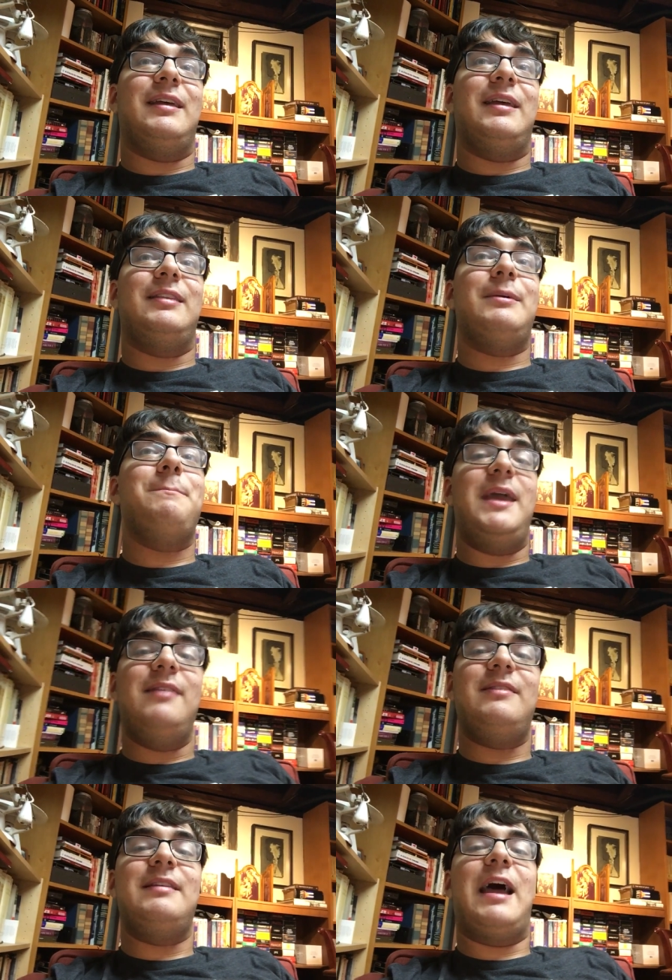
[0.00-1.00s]
it's
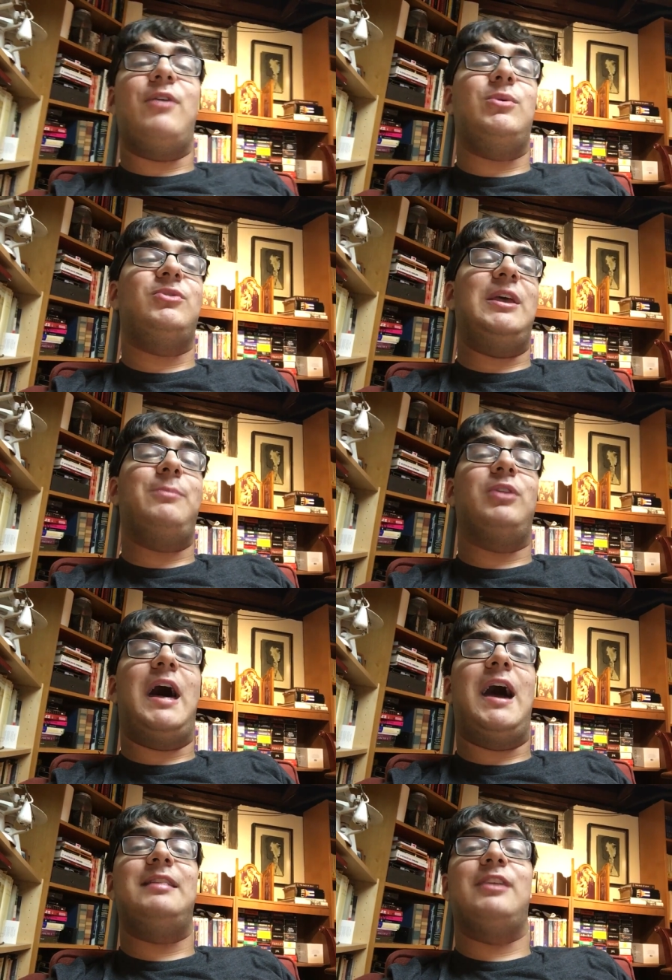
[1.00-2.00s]
amazing how he was able to
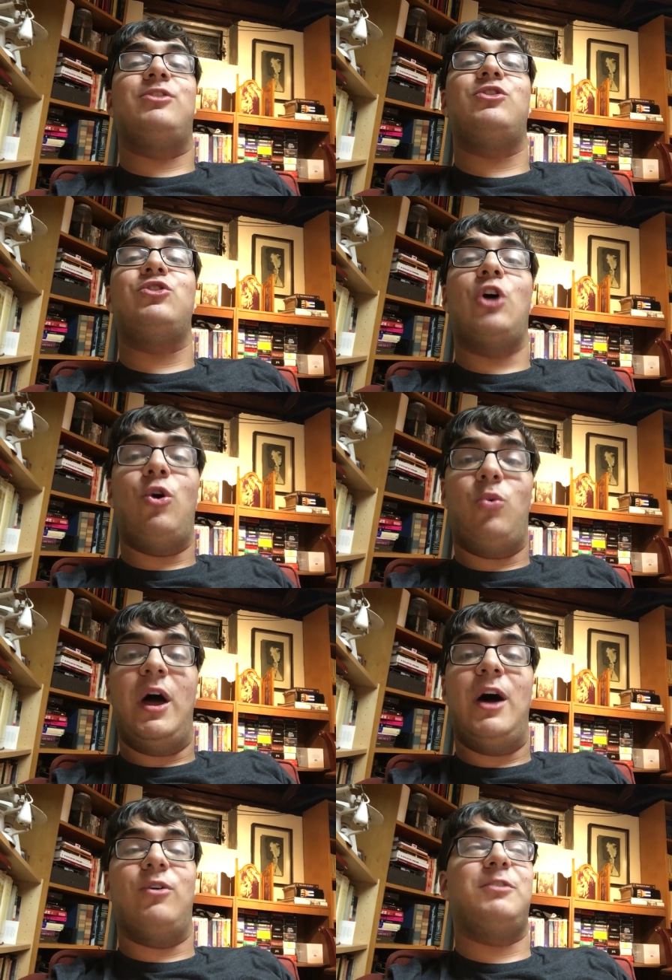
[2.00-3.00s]
hide that so
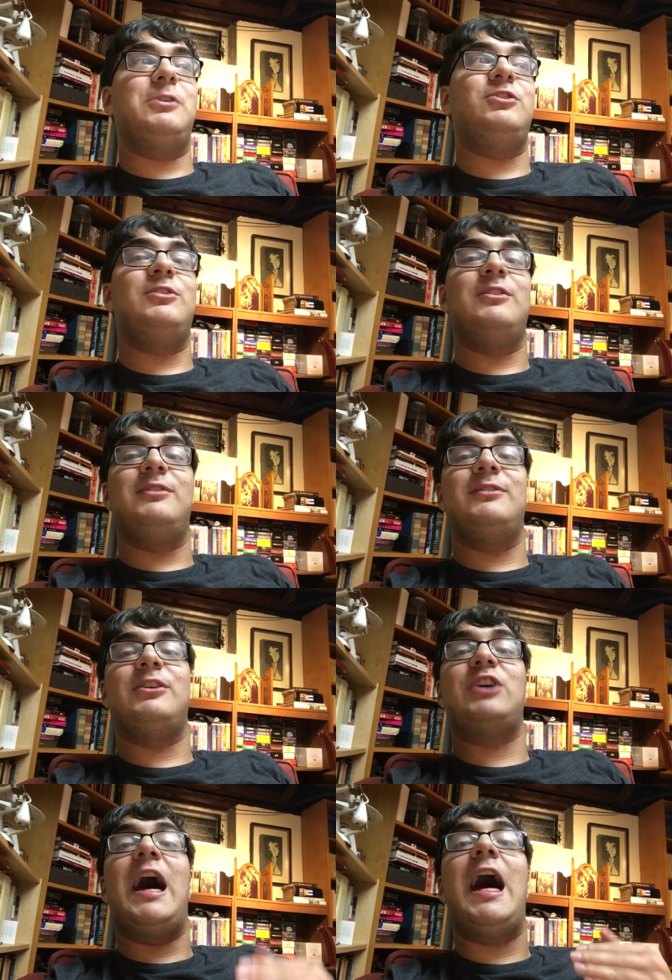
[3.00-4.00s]
well, especially since he's
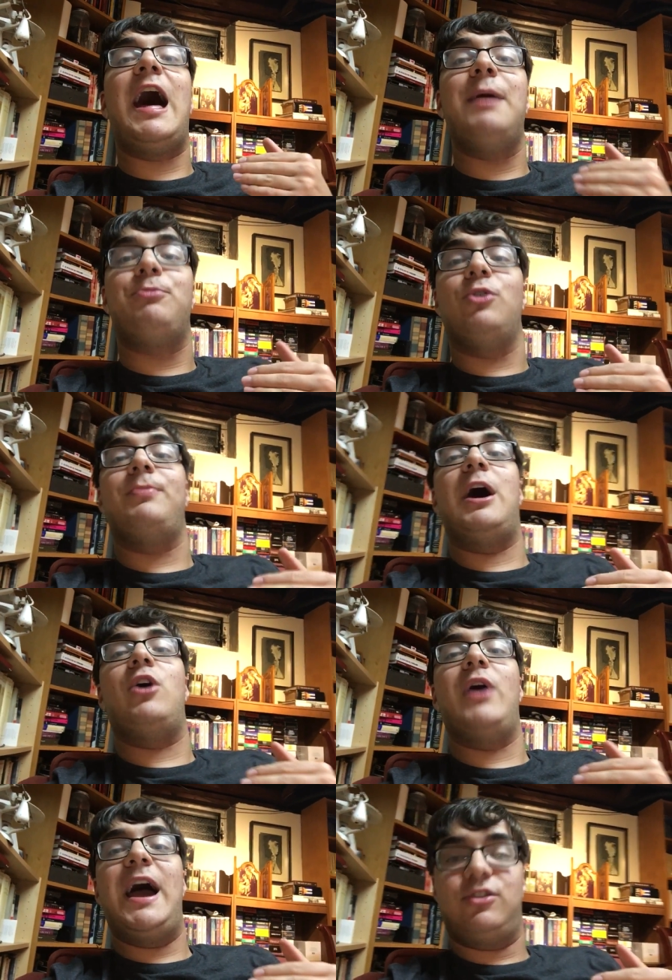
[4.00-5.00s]
such a high
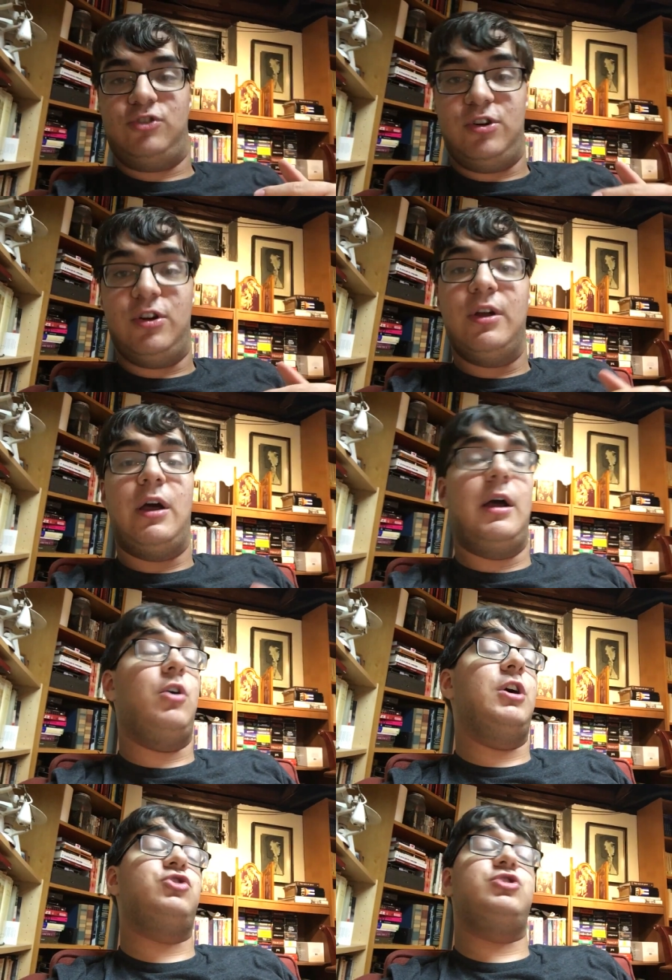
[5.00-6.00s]
profile actor,
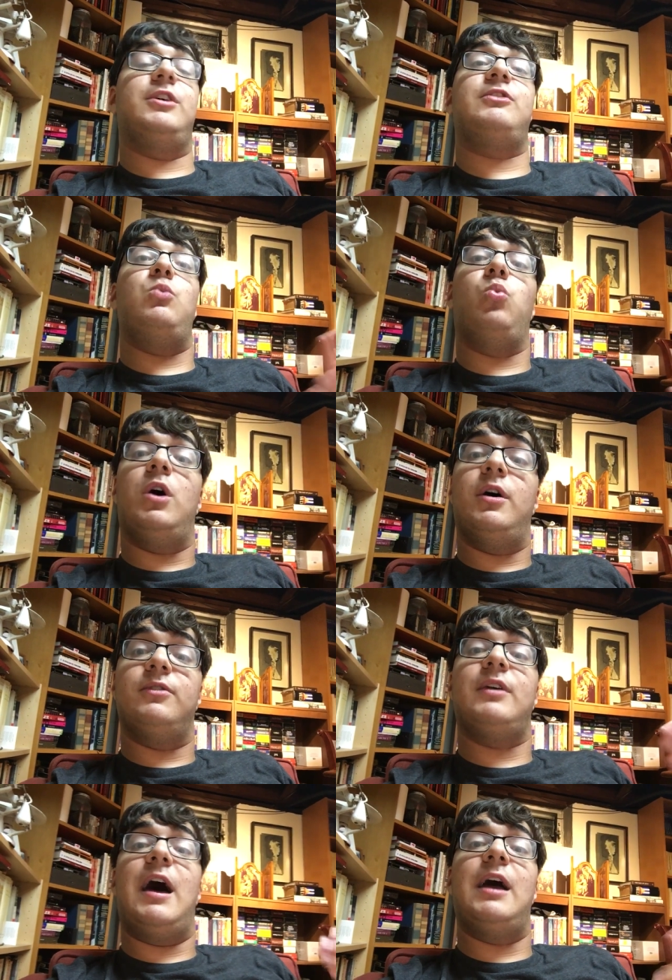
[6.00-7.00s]
or should I say,
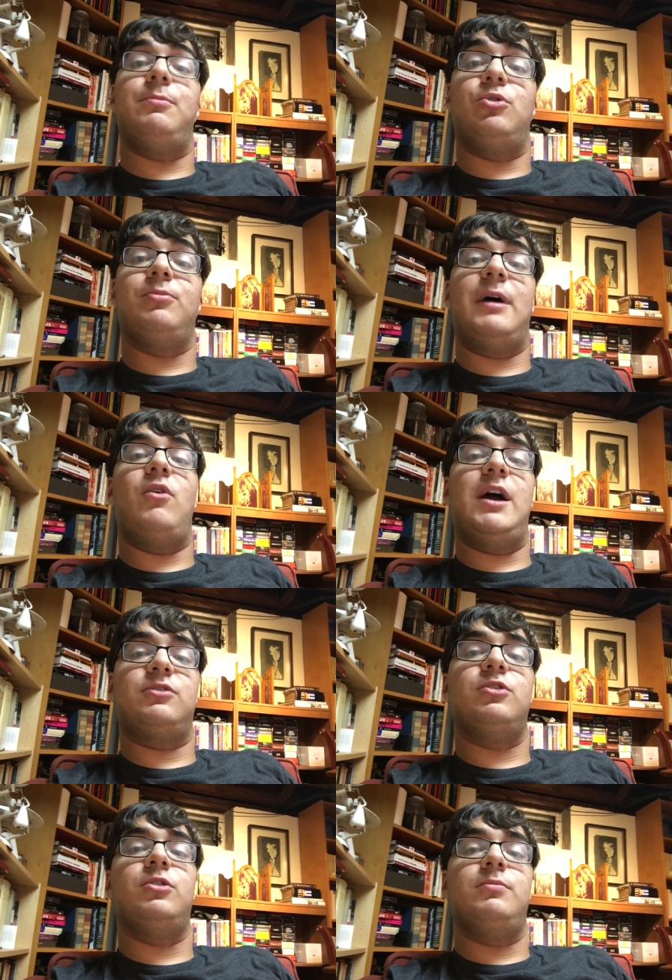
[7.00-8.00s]
was a high profile
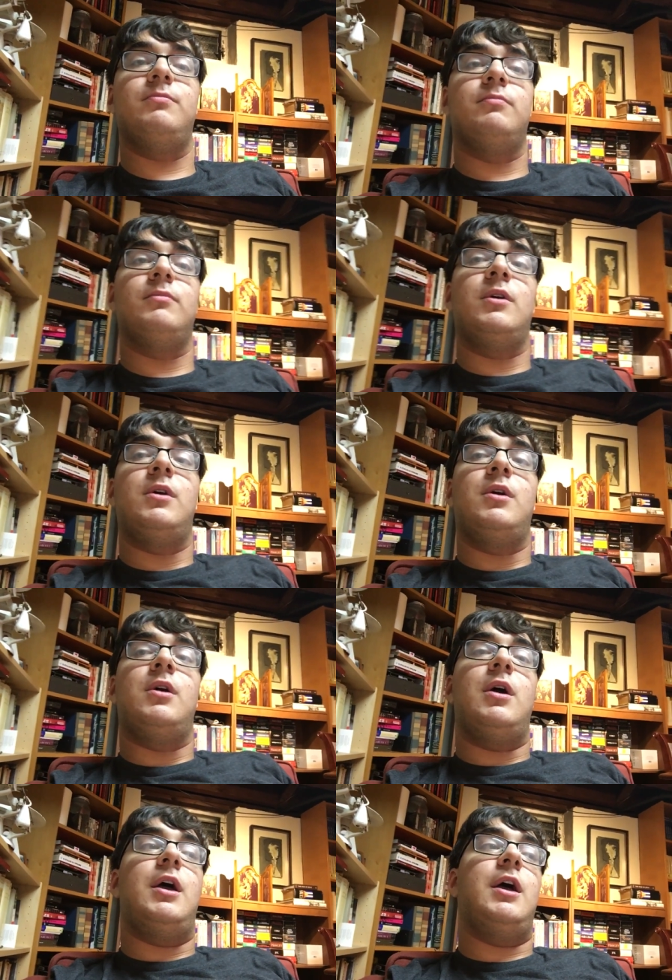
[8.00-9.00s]
actor.
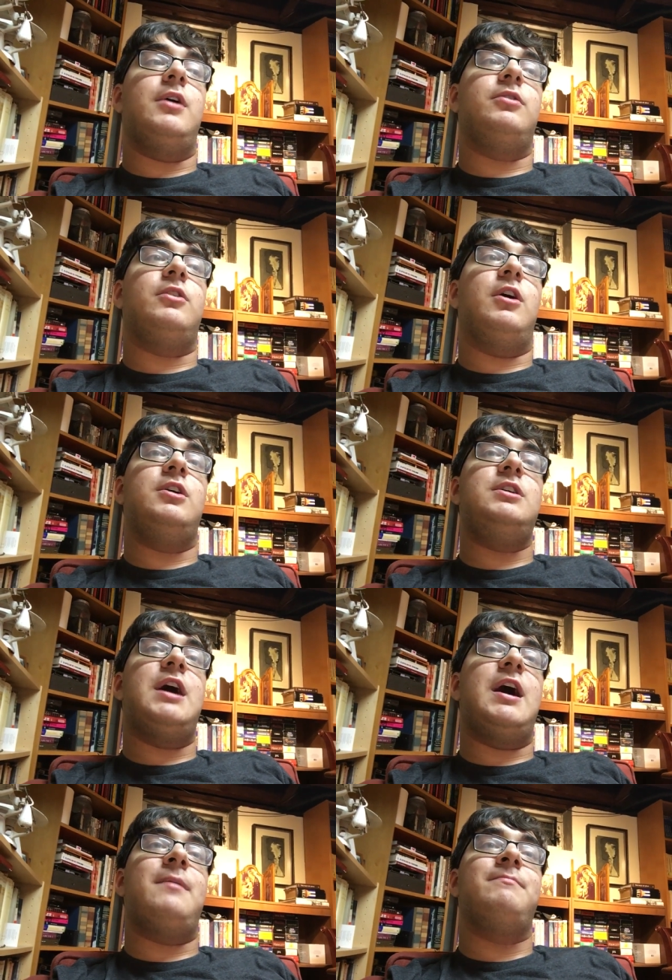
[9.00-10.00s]
And uh, yeah,